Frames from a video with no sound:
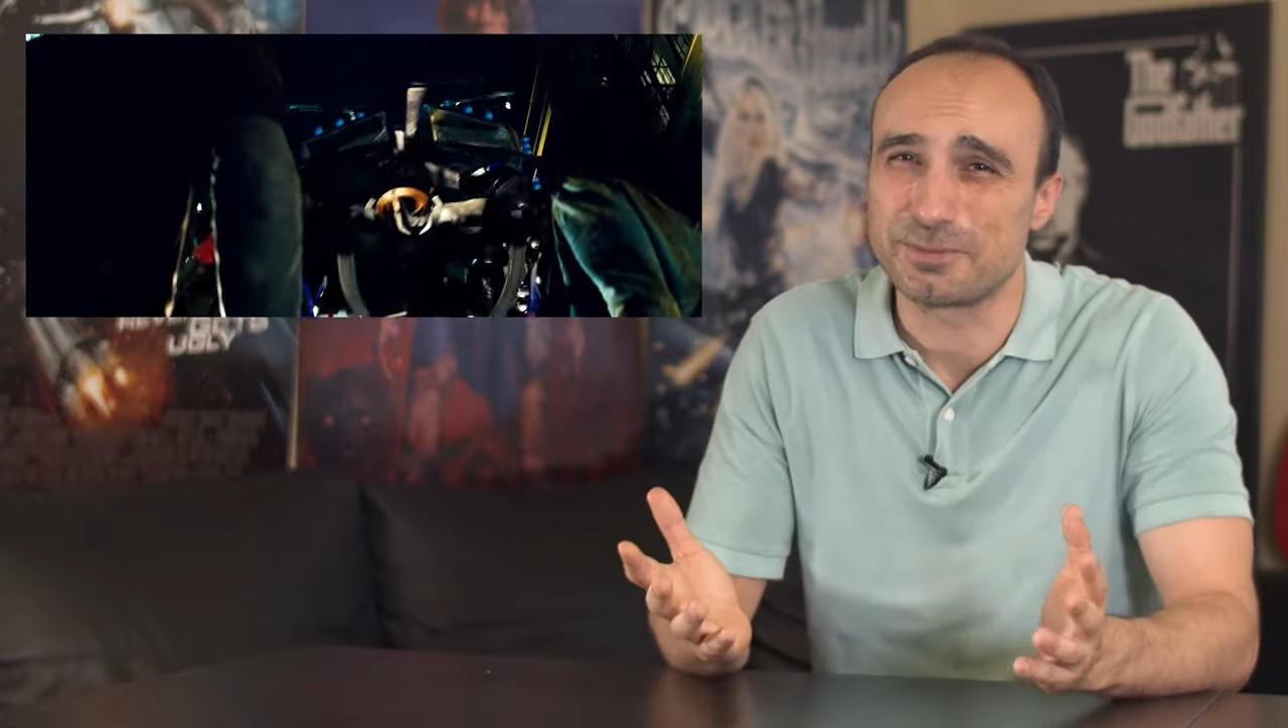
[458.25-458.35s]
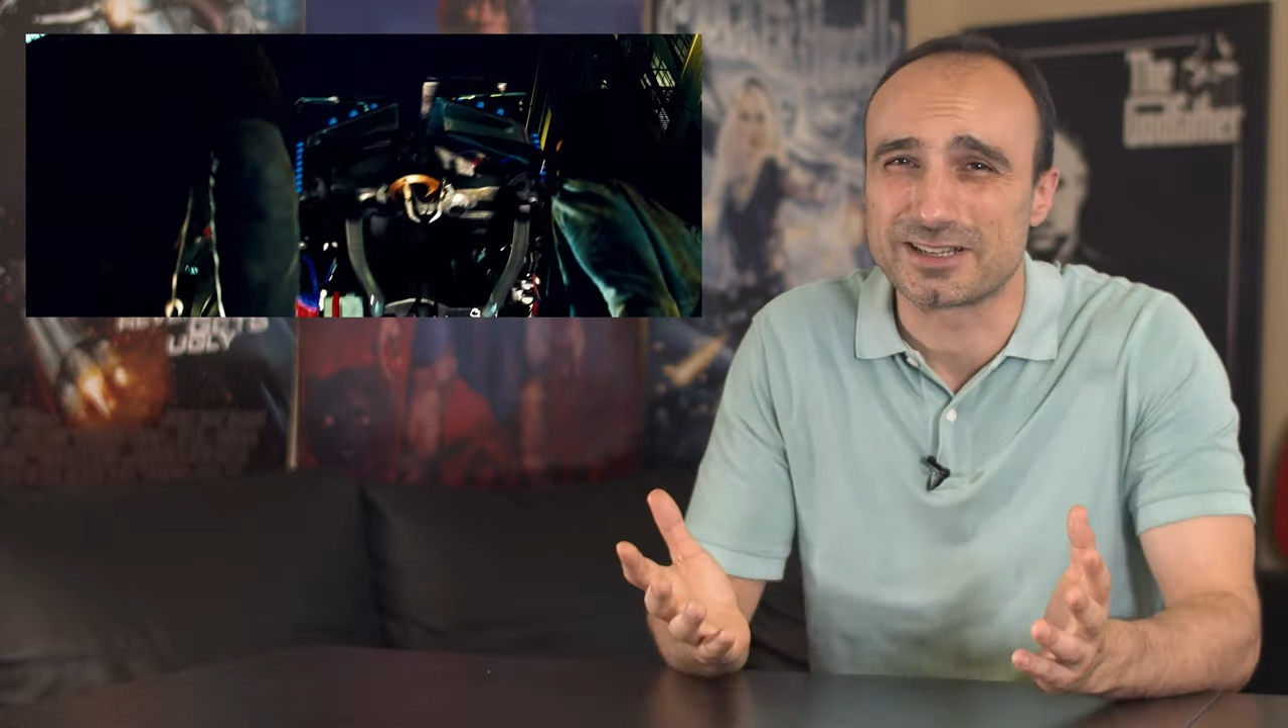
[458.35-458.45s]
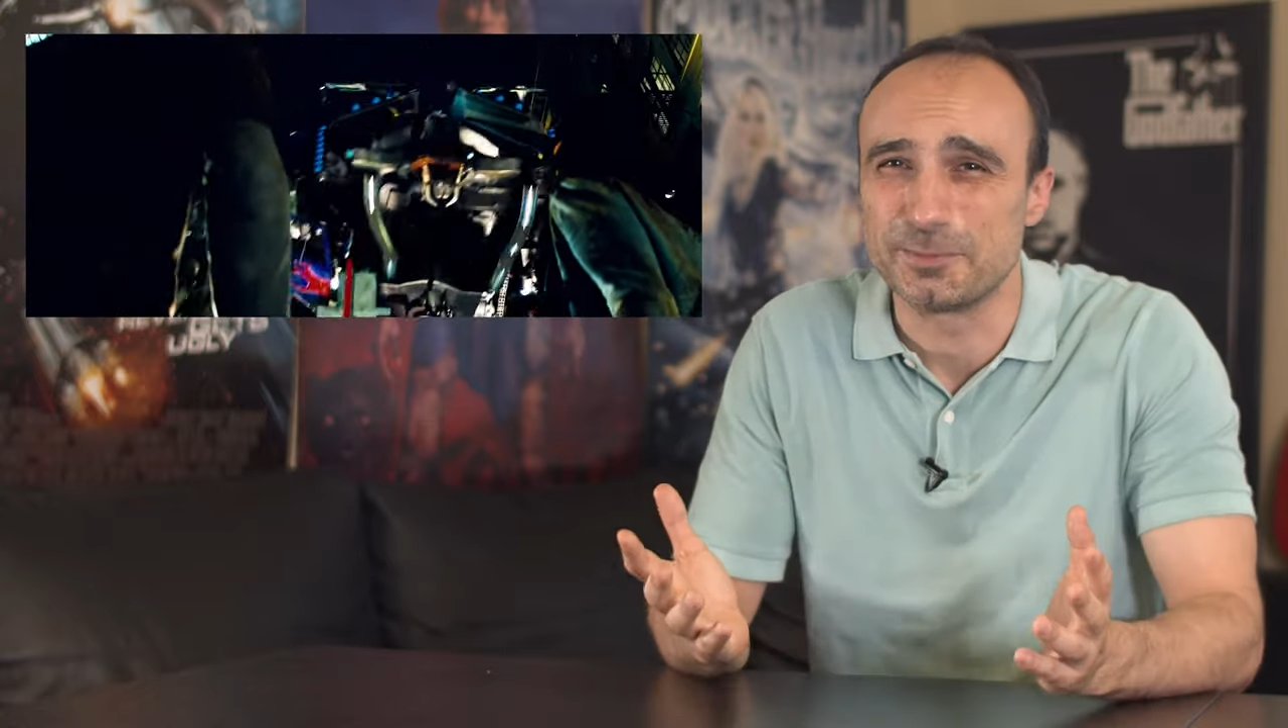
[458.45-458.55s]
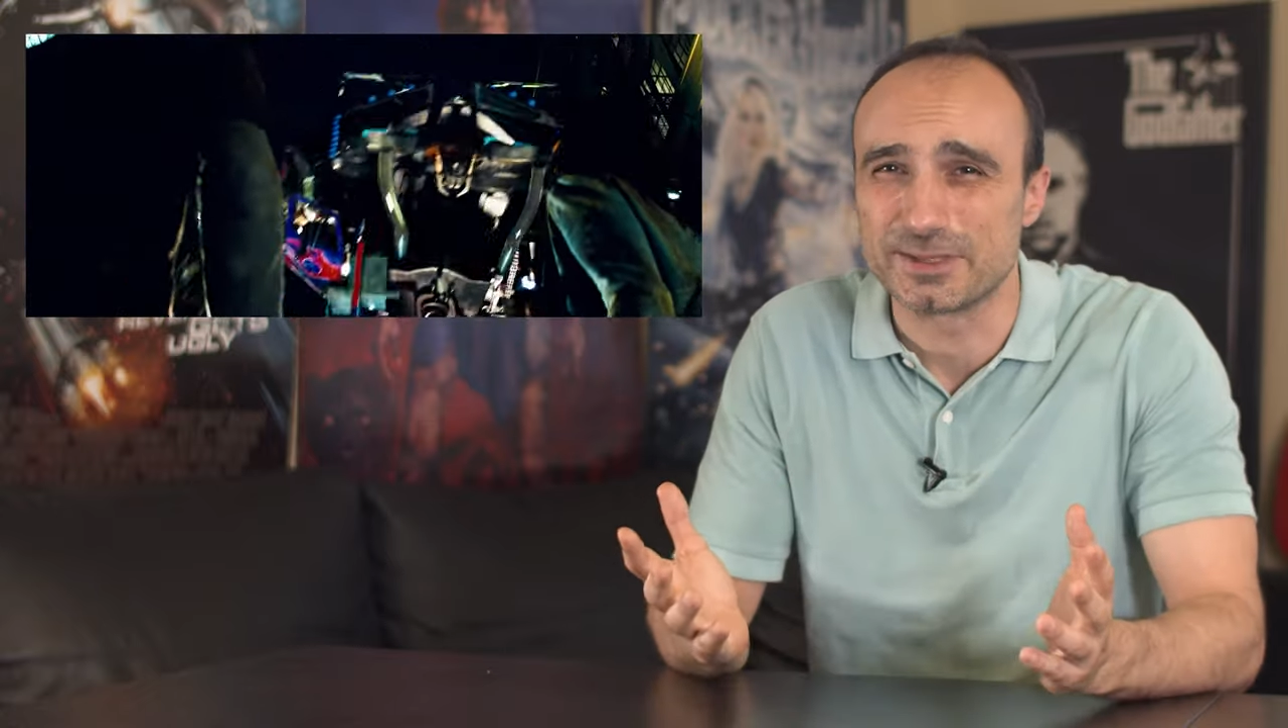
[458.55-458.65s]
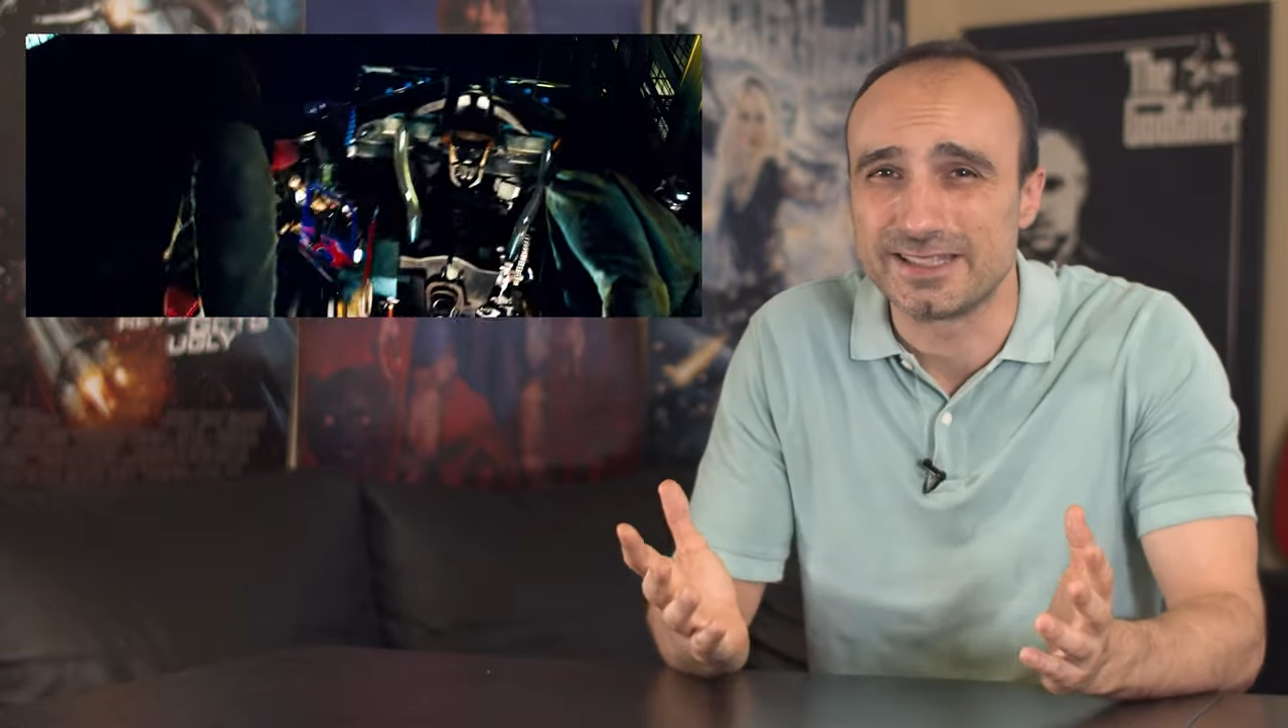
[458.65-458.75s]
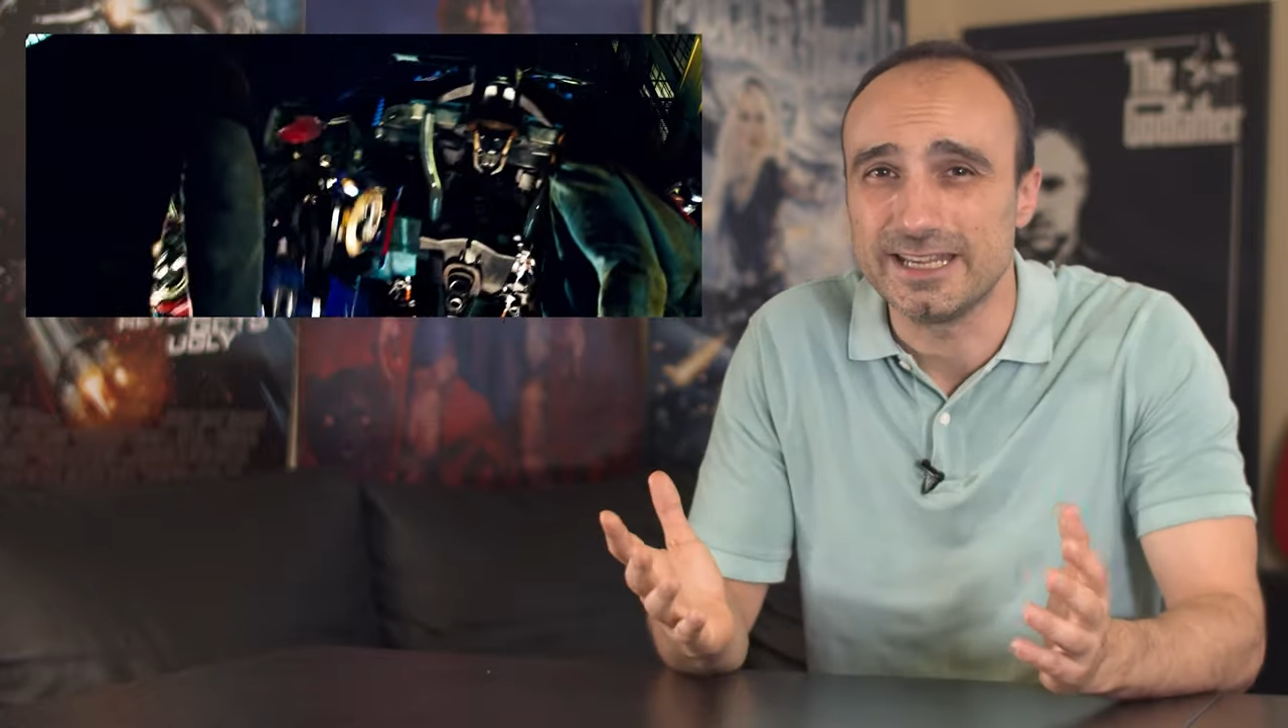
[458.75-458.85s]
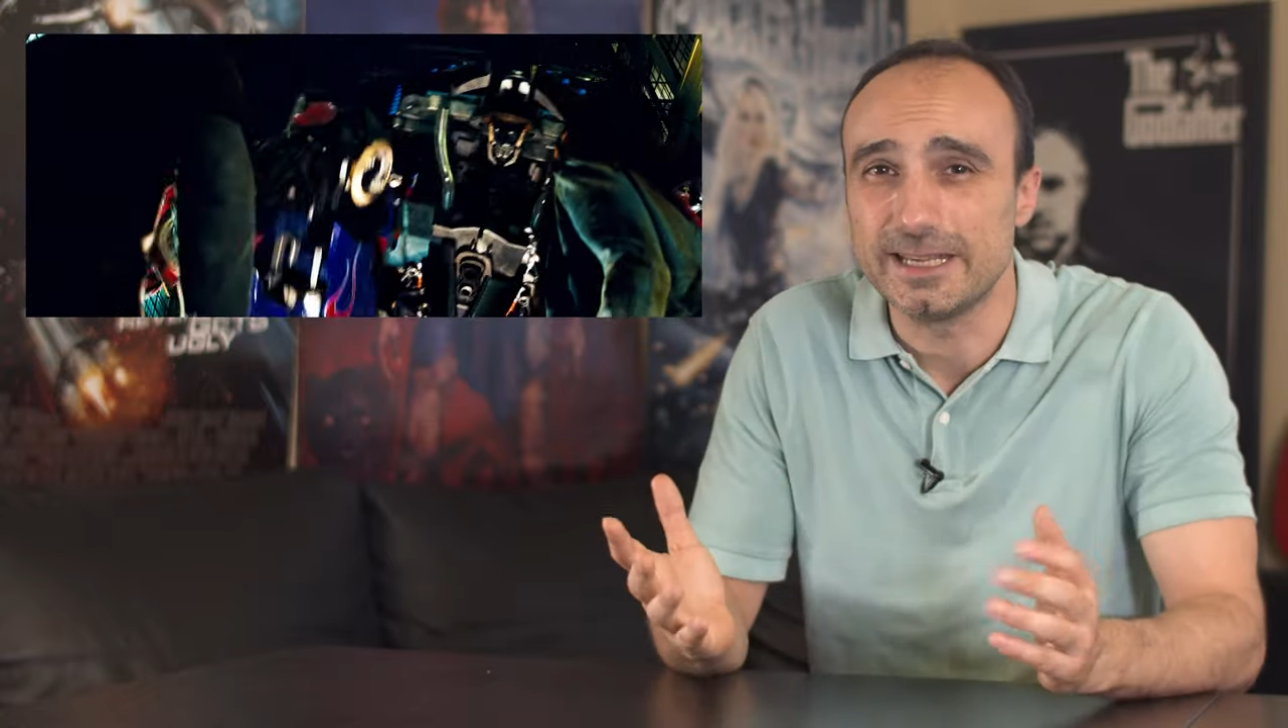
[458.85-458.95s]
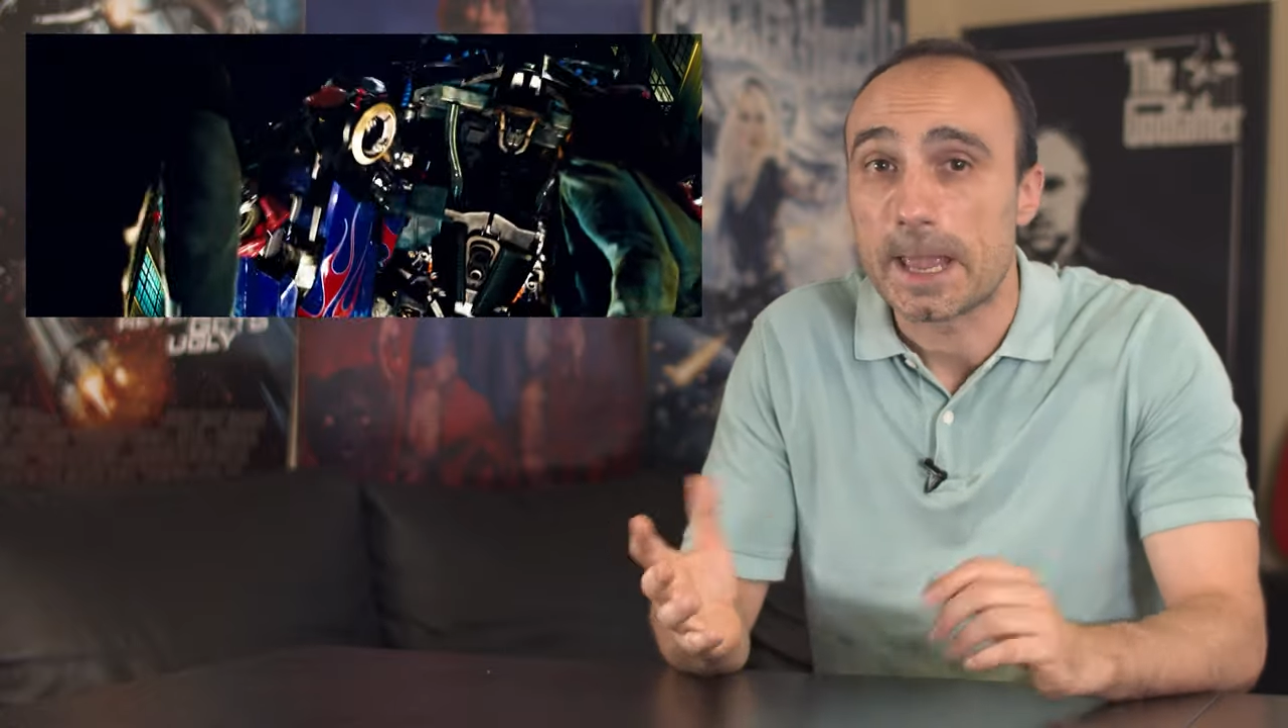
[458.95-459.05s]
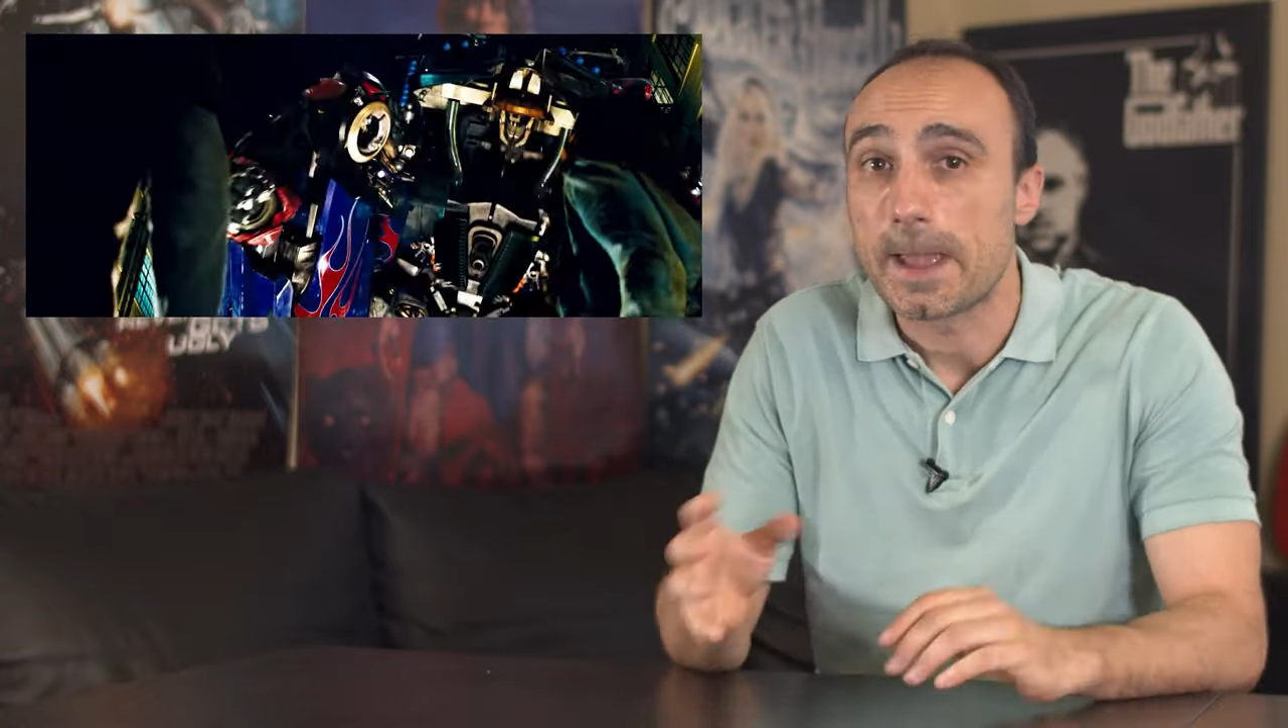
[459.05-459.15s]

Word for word: my cup of tea,